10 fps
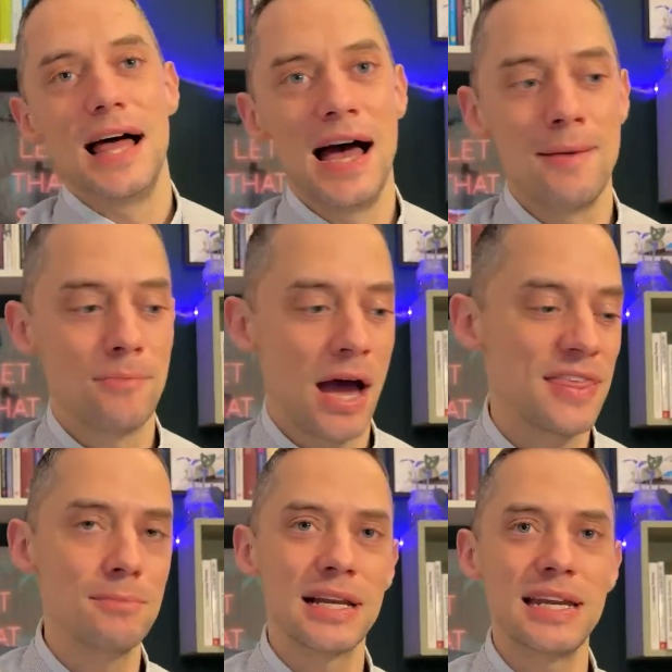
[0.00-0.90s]
I
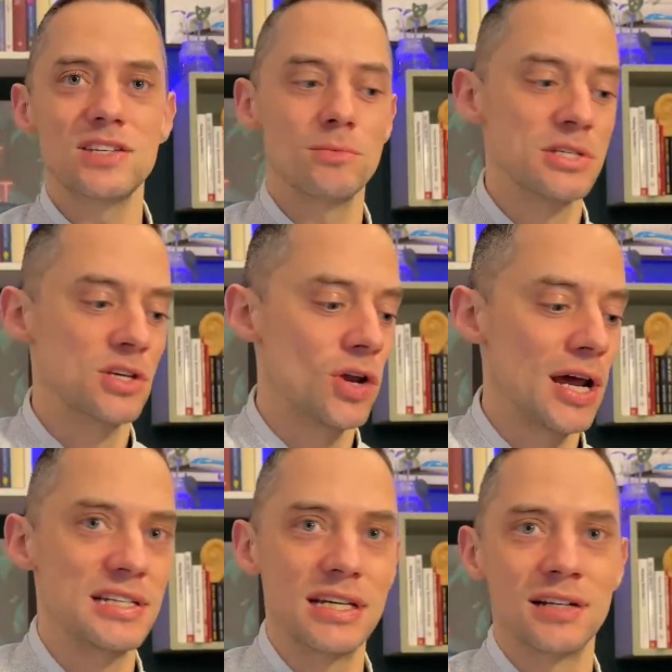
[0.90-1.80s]
think magnesium is a good
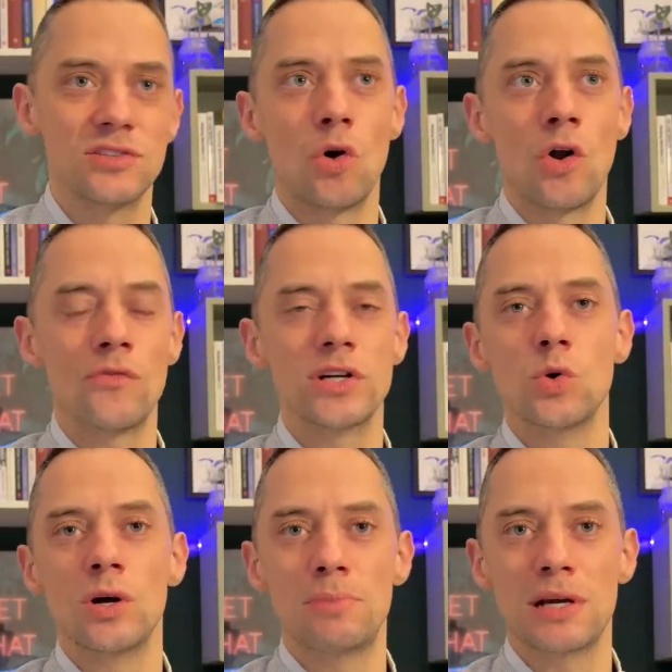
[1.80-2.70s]
idea. Don't
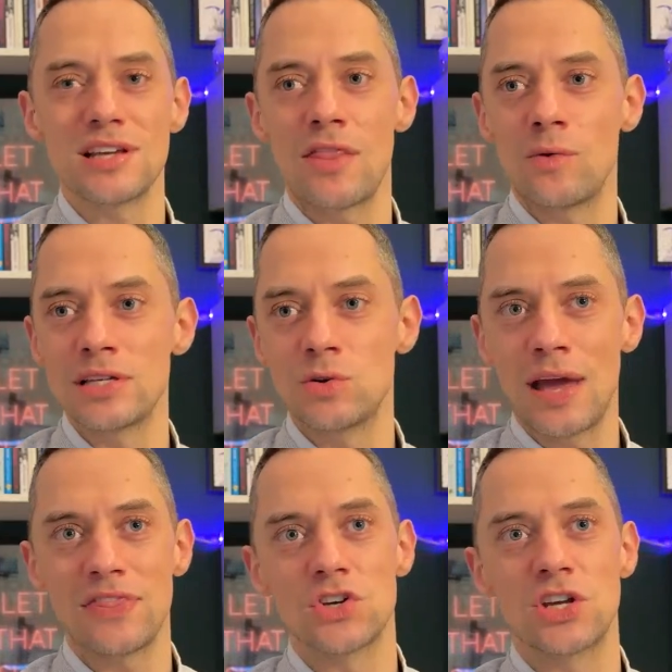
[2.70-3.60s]
overdo it, because otherwise you
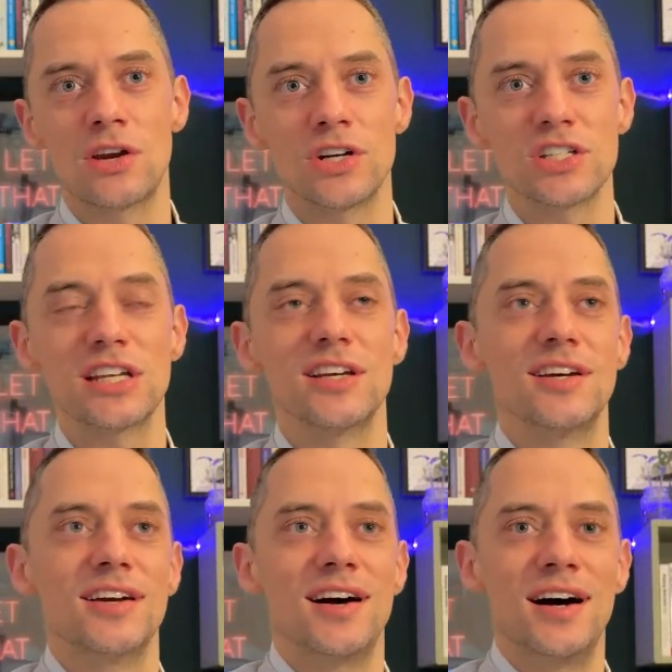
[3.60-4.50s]
get the shitters,
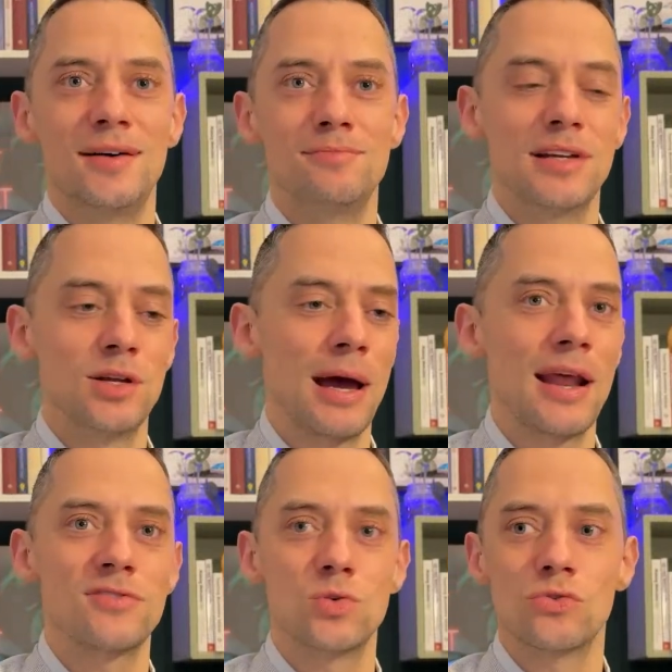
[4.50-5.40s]
and you might
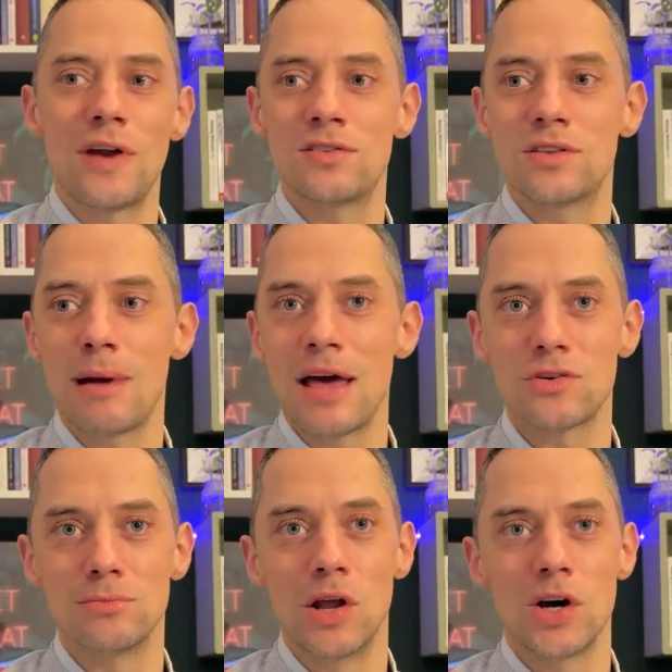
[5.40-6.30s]
have to run to the
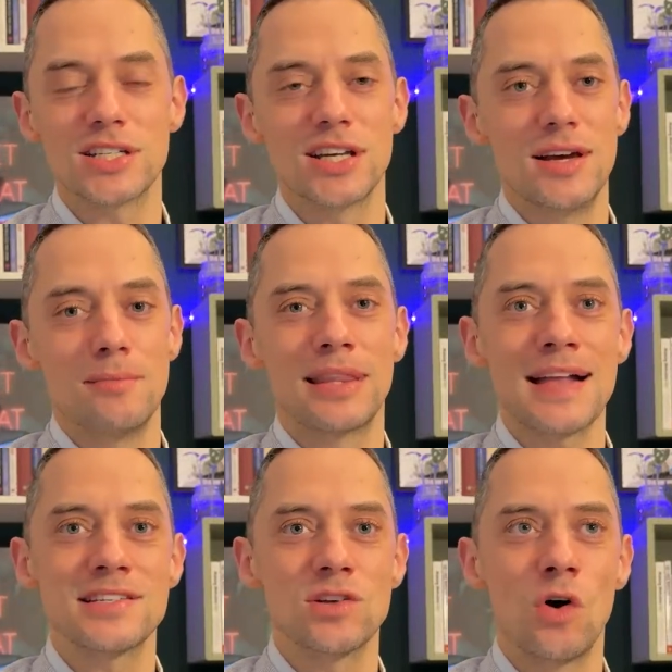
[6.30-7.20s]
bathroom a lot. But
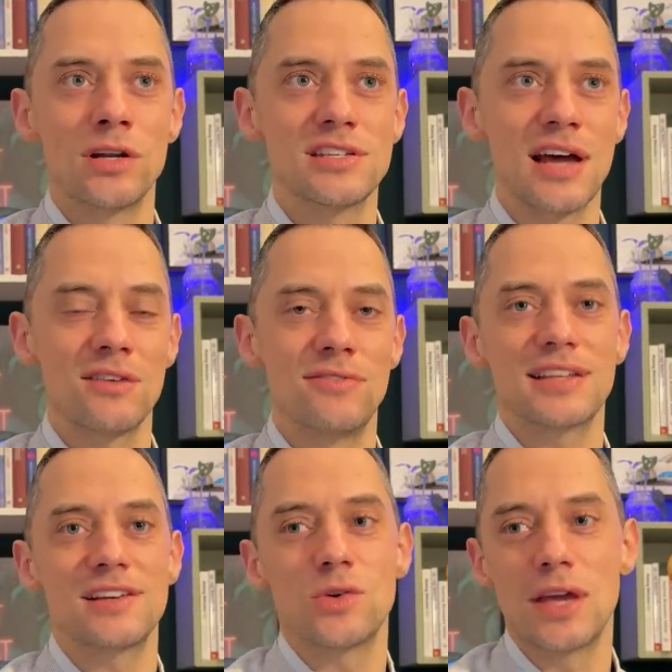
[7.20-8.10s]
that's the only side effect
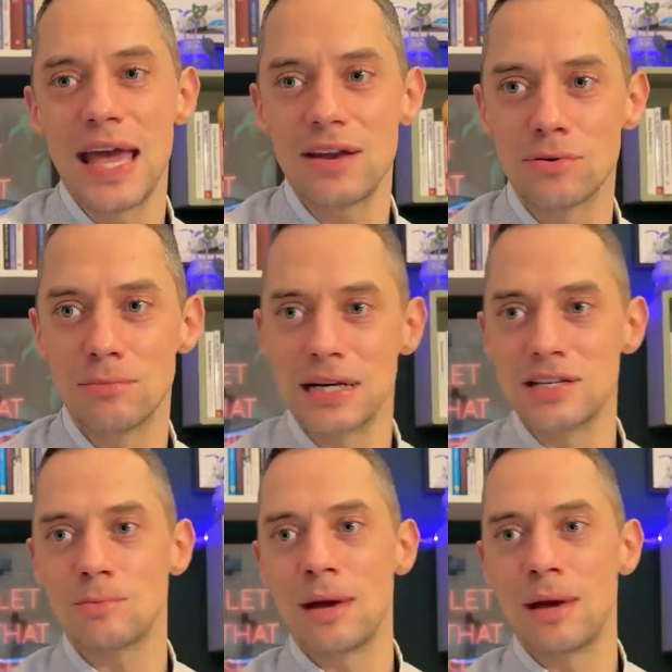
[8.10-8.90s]
that you can get from magnesium.